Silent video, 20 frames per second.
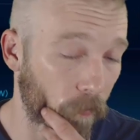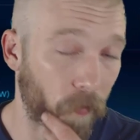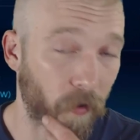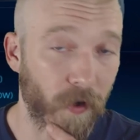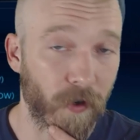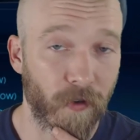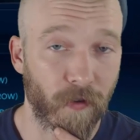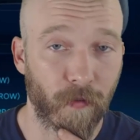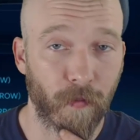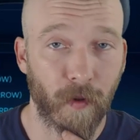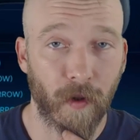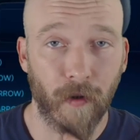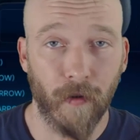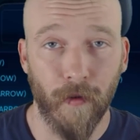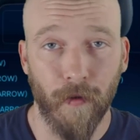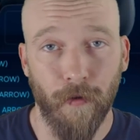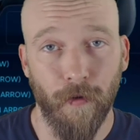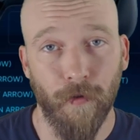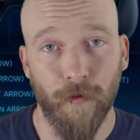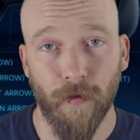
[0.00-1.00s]
But it's better
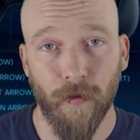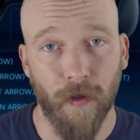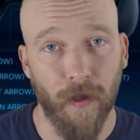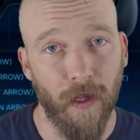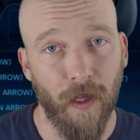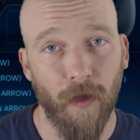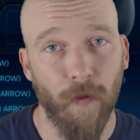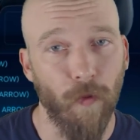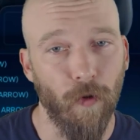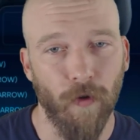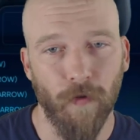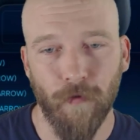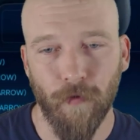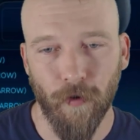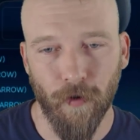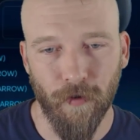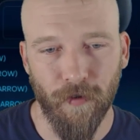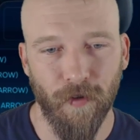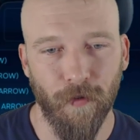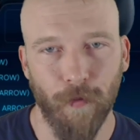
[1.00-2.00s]
than using the keyboard
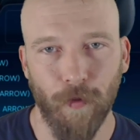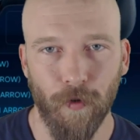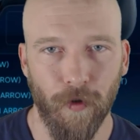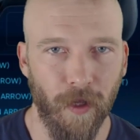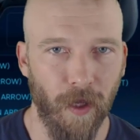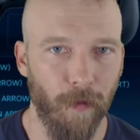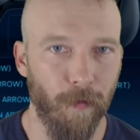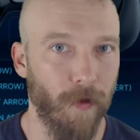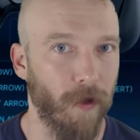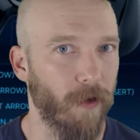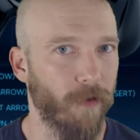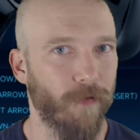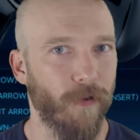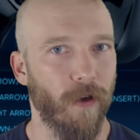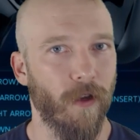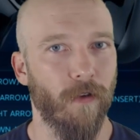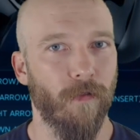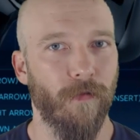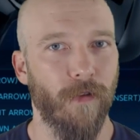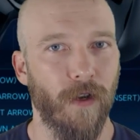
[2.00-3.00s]
for a simple game like
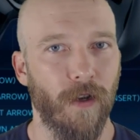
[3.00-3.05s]
Final